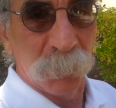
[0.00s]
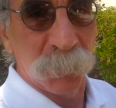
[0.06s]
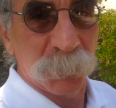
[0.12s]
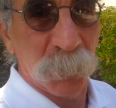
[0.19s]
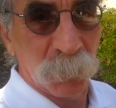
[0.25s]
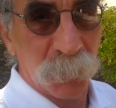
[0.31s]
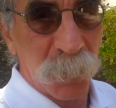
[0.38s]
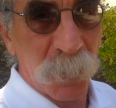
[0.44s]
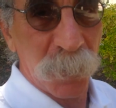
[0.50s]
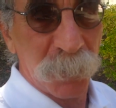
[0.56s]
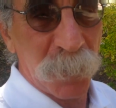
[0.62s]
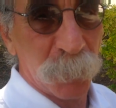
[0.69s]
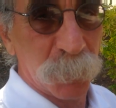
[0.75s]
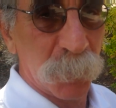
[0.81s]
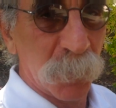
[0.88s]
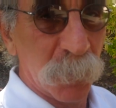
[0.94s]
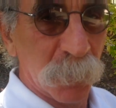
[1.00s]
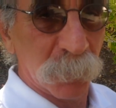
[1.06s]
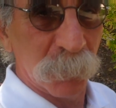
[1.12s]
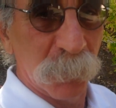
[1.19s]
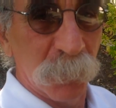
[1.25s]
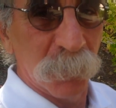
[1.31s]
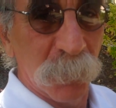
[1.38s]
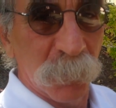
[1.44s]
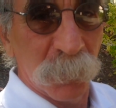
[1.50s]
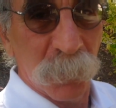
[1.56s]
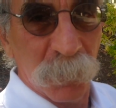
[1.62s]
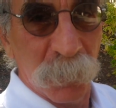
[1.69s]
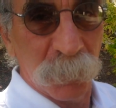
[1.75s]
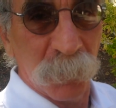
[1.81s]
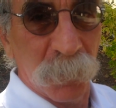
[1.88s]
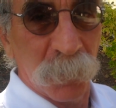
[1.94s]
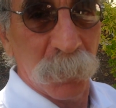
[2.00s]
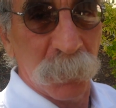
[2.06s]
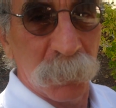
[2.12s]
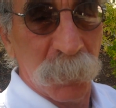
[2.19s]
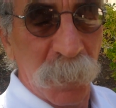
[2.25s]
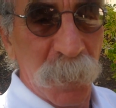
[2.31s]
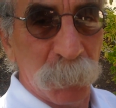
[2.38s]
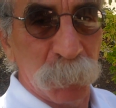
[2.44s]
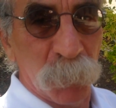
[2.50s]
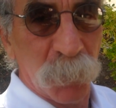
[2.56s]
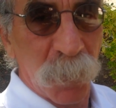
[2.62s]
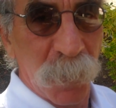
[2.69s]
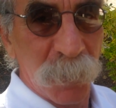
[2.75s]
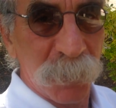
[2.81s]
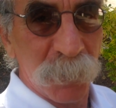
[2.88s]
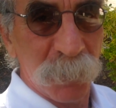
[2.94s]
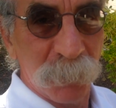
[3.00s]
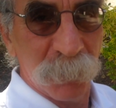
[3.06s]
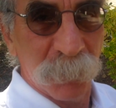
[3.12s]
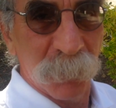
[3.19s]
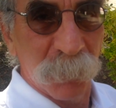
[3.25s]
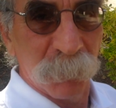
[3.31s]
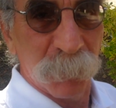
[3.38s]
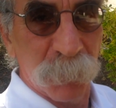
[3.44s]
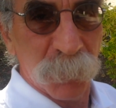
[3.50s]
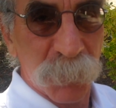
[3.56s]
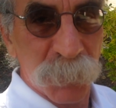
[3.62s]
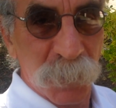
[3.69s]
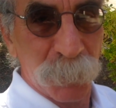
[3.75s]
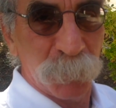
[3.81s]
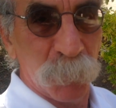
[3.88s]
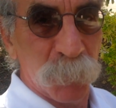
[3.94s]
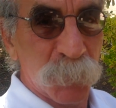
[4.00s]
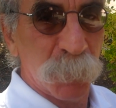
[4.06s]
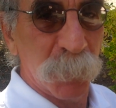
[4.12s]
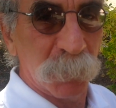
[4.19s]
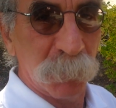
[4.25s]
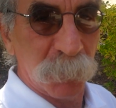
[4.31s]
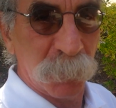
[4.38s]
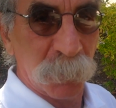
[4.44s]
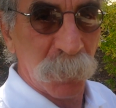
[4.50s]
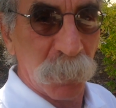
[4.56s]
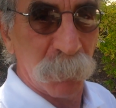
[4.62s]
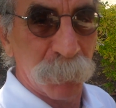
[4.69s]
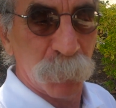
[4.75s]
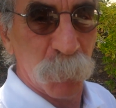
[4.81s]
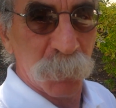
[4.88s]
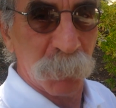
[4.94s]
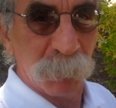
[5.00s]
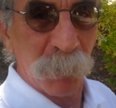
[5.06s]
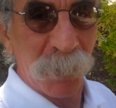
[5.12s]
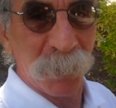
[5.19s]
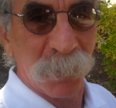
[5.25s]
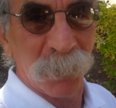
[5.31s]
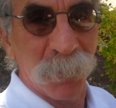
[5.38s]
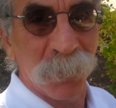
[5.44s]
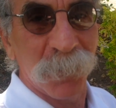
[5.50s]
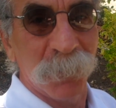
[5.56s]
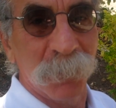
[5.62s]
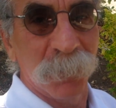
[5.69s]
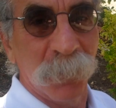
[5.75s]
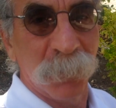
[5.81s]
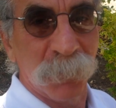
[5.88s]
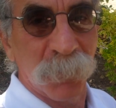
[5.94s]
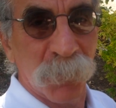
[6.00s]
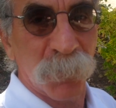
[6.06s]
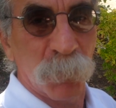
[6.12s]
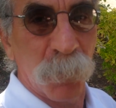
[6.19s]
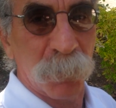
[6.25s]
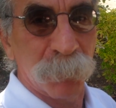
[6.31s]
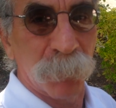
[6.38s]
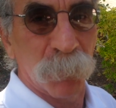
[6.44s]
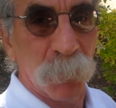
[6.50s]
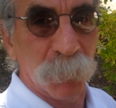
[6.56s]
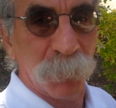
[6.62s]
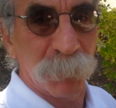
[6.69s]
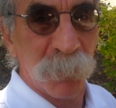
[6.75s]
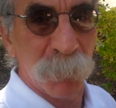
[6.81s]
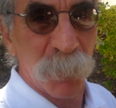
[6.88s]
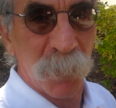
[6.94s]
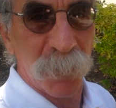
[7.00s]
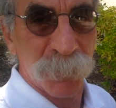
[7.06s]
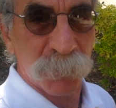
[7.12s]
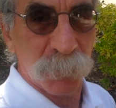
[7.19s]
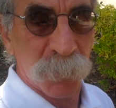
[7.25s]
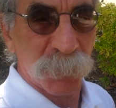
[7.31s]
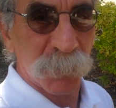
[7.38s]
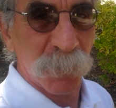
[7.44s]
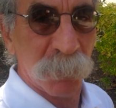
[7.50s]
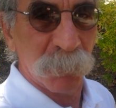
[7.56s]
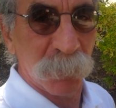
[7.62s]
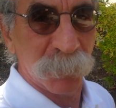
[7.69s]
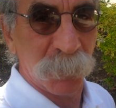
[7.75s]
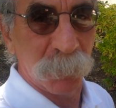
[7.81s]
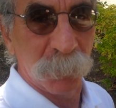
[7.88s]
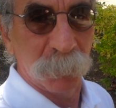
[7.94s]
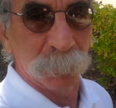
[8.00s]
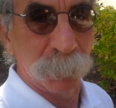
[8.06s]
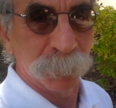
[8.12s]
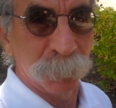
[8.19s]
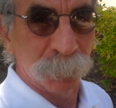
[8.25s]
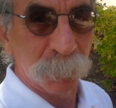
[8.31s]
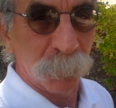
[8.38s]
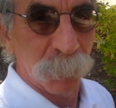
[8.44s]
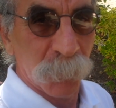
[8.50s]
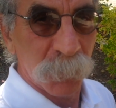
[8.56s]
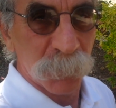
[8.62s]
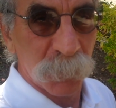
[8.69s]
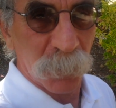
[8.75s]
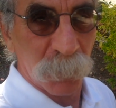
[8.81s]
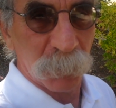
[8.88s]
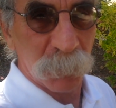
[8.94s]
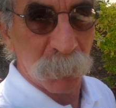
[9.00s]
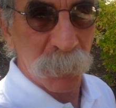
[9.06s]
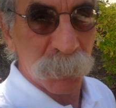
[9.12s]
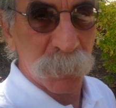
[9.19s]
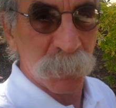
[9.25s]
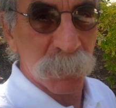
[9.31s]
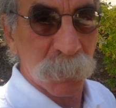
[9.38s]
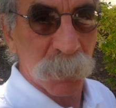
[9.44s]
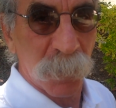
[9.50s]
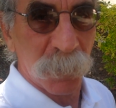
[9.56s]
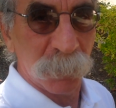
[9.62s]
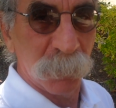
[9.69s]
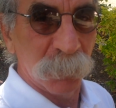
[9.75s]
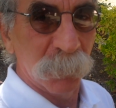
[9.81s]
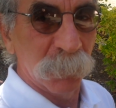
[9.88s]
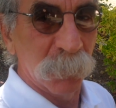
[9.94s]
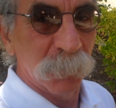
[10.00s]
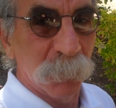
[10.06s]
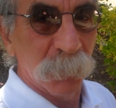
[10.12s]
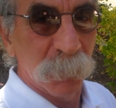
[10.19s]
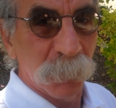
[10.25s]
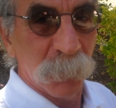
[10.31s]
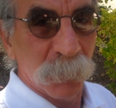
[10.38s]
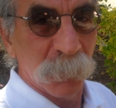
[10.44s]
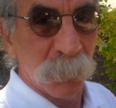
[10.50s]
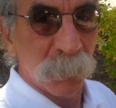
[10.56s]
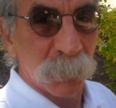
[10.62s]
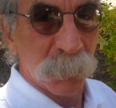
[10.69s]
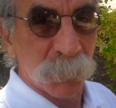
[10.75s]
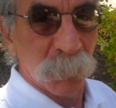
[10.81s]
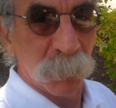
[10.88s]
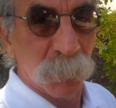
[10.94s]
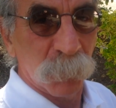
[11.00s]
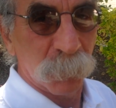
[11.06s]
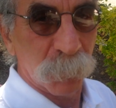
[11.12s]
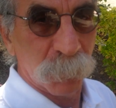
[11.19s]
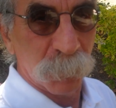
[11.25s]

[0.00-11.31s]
So it can't happen here. And Diablo Canyon, for example, was built in California right on an earthquake fault, 3 miles from the center of it. So how crazy is that? So